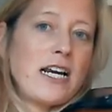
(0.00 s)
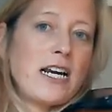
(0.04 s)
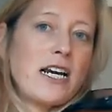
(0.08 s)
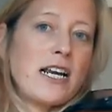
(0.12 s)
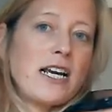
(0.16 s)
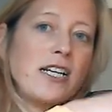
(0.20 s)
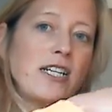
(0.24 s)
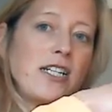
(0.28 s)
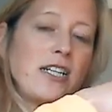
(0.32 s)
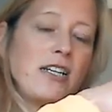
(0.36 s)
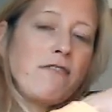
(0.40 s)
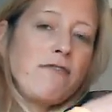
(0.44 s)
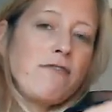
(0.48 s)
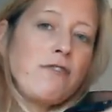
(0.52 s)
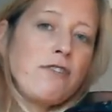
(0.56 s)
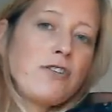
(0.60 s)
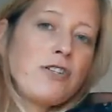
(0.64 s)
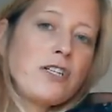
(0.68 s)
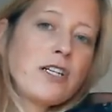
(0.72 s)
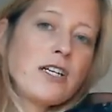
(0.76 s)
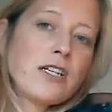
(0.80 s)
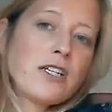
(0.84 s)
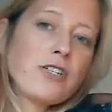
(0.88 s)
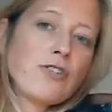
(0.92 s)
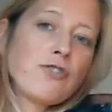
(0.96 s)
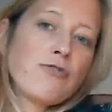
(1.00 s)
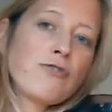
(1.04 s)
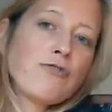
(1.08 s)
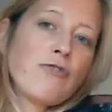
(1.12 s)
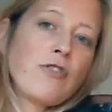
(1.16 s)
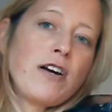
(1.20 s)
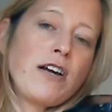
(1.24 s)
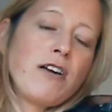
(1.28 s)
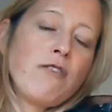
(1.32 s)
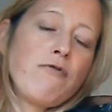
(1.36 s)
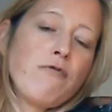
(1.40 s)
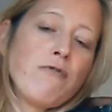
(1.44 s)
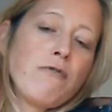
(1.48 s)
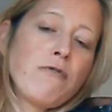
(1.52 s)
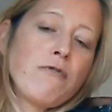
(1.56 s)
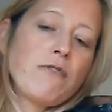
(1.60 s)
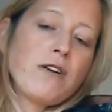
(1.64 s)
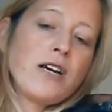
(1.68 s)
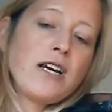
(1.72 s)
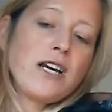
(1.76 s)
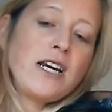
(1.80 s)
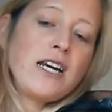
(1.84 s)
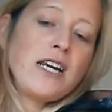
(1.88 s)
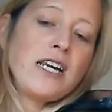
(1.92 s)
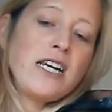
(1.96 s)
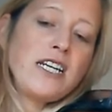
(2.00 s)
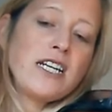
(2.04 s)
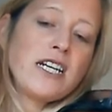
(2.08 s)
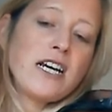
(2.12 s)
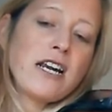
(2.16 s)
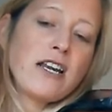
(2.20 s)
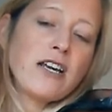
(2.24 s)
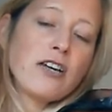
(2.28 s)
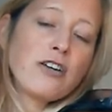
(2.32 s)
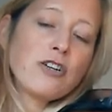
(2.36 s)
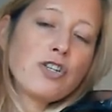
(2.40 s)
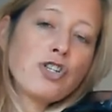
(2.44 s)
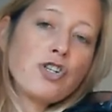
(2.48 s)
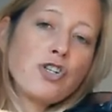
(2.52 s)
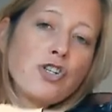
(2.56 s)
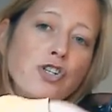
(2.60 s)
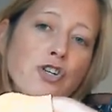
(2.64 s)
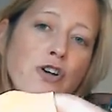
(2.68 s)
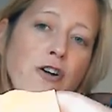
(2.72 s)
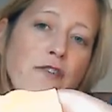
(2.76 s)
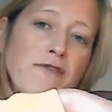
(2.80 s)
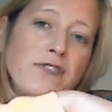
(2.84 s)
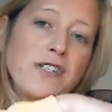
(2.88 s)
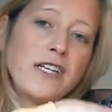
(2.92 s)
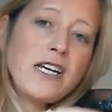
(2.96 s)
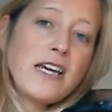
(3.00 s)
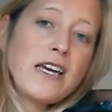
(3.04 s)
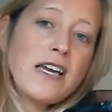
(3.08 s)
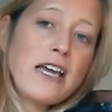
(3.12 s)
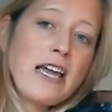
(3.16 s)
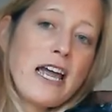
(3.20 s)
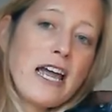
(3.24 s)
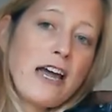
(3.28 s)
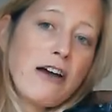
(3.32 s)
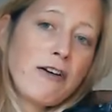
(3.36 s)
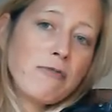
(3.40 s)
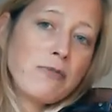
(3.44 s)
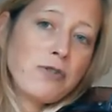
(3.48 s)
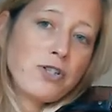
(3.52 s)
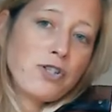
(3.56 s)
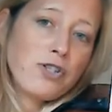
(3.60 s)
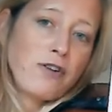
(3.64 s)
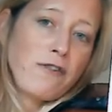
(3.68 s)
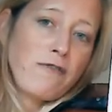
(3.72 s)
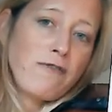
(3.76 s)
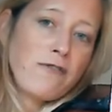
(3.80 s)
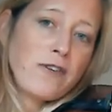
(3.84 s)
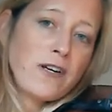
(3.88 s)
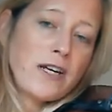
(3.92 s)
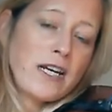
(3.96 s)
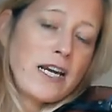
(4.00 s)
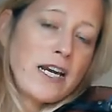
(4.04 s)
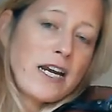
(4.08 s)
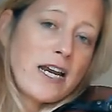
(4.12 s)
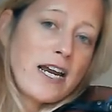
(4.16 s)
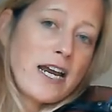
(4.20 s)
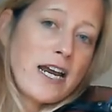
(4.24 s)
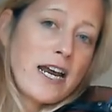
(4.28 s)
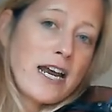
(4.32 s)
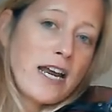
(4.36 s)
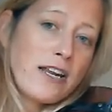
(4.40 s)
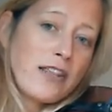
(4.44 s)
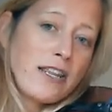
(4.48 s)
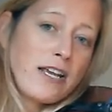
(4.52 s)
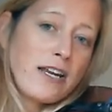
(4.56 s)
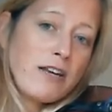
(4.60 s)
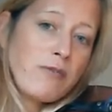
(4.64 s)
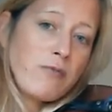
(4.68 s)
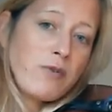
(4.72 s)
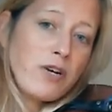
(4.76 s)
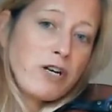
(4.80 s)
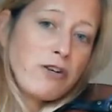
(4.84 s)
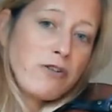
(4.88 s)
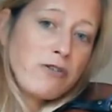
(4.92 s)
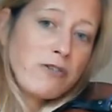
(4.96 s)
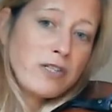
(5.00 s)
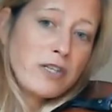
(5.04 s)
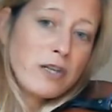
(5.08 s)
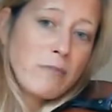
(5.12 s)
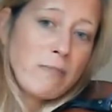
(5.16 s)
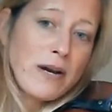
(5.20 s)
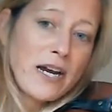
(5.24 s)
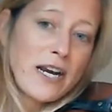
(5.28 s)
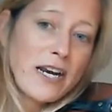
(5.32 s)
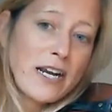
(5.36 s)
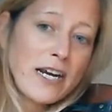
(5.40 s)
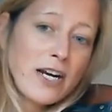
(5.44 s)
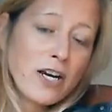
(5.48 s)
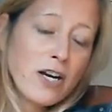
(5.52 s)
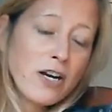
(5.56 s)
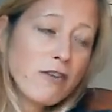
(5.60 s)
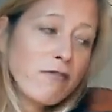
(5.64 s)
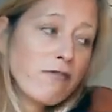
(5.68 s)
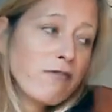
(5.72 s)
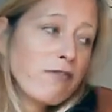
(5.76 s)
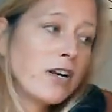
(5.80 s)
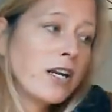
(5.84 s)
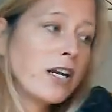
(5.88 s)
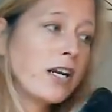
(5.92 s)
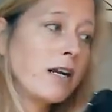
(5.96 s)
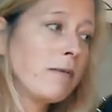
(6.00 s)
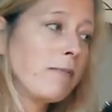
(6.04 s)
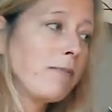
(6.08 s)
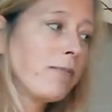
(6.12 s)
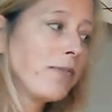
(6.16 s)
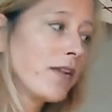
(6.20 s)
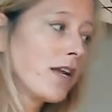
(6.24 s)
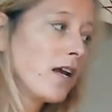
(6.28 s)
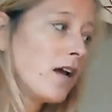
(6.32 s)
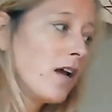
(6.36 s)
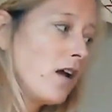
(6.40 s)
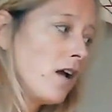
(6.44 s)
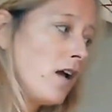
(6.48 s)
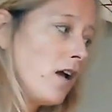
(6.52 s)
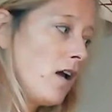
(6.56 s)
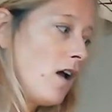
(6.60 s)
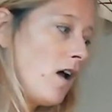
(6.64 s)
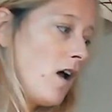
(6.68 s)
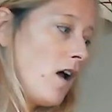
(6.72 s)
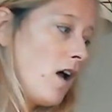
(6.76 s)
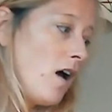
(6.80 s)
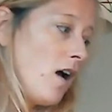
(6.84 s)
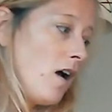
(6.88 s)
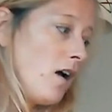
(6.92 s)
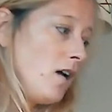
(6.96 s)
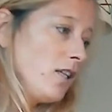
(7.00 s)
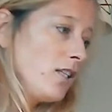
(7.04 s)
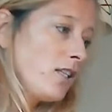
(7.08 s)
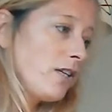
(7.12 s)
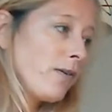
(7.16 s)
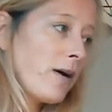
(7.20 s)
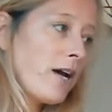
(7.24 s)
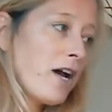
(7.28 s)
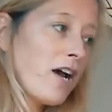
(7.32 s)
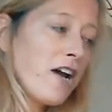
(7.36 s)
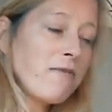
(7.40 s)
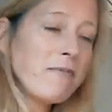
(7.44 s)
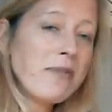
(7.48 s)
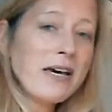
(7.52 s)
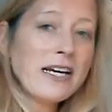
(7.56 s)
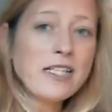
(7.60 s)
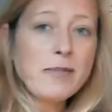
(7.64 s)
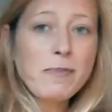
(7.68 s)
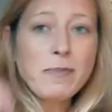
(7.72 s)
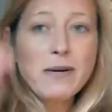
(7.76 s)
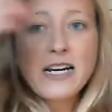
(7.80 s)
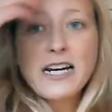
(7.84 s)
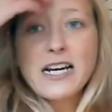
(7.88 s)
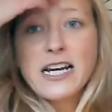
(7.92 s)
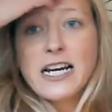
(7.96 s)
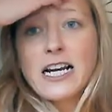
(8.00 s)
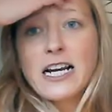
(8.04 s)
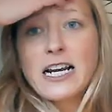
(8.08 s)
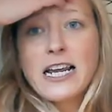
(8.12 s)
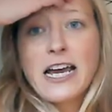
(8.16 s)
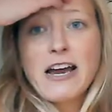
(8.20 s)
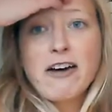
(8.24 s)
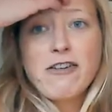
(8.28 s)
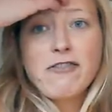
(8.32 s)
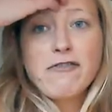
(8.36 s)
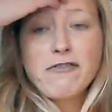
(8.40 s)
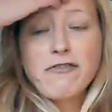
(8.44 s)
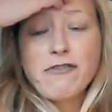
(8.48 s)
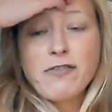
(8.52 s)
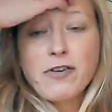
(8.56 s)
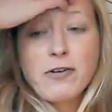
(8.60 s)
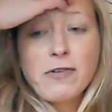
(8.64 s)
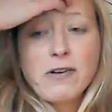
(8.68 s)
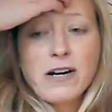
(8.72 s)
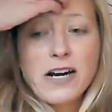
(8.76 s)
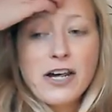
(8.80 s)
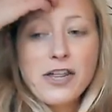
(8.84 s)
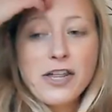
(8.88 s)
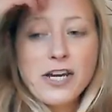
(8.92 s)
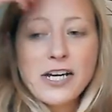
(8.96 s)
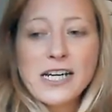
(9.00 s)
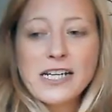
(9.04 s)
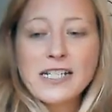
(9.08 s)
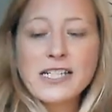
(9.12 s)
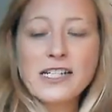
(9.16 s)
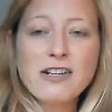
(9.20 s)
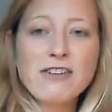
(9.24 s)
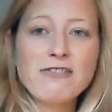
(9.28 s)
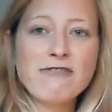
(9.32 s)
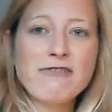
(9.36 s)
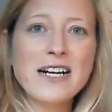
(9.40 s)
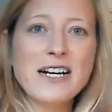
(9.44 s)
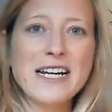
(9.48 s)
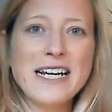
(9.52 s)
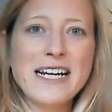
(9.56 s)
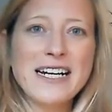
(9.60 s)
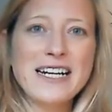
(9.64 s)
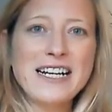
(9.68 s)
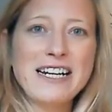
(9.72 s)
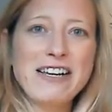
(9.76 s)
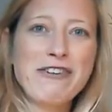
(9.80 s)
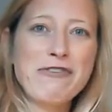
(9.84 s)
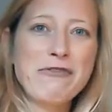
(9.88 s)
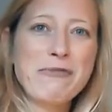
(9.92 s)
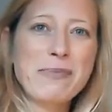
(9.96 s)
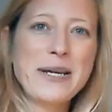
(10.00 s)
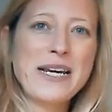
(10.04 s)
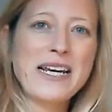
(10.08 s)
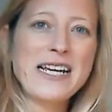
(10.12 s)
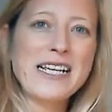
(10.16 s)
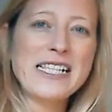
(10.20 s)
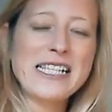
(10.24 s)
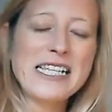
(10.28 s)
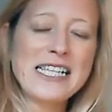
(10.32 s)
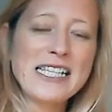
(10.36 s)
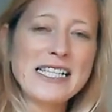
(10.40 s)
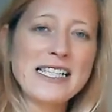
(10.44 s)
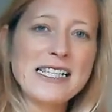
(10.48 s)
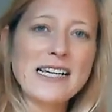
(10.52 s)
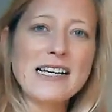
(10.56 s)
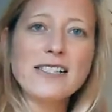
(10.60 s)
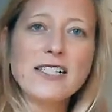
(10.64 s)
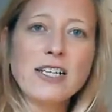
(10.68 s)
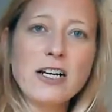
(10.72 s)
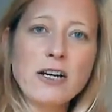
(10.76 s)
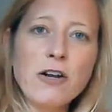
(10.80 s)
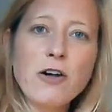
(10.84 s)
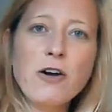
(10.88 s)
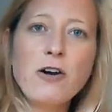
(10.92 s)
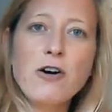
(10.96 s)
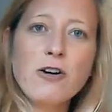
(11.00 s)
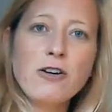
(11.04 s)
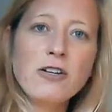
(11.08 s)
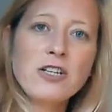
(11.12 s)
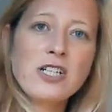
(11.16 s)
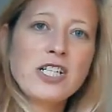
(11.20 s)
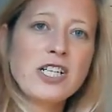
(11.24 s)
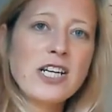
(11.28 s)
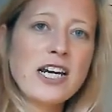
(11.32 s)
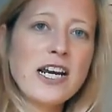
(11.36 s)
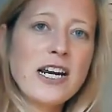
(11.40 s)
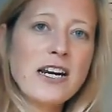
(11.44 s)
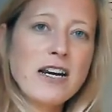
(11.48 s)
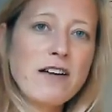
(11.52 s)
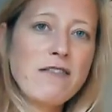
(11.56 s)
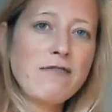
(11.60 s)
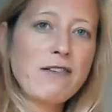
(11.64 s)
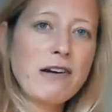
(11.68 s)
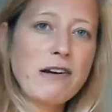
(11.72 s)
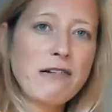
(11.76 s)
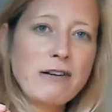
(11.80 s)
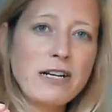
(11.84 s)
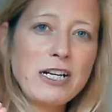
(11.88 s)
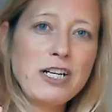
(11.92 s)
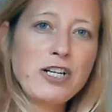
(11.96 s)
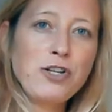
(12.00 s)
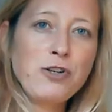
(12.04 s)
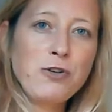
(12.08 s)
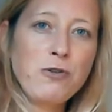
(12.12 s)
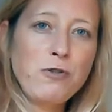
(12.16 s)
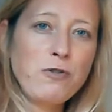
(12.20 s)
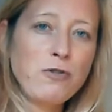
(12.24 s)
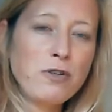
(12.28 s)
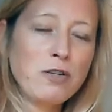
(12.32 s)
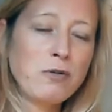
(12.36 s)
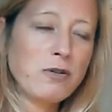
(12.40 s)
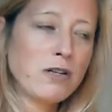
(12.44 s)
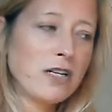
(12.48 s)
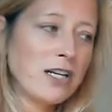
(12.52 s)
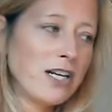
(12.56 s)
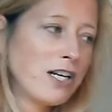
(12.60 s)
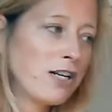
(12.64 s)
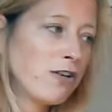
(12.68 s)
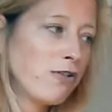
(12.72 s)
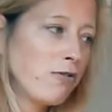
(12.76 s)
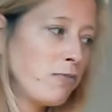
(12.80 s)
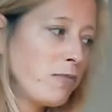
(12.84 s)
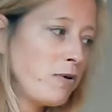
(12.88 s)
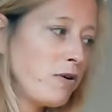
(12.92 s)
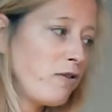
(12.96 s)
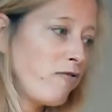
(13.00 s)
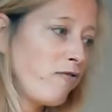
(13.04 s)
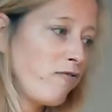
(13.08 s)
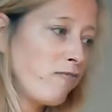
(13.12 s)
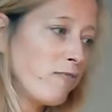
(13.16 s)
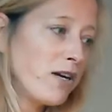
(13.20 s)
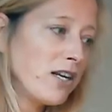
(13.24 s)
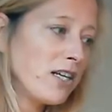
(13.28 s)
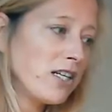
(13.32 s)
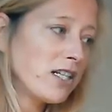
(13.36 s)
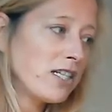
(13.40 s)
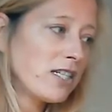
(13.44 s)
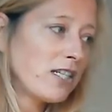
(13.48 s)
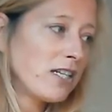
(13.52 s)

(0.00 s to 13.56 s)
And actually, if you just try and really delicate, soft here, it helps soften here, and then we lose the panic, hopefully. So I hope that's been a little helpful. I think it's a cracking little piece. It says a lot in a very short little movement.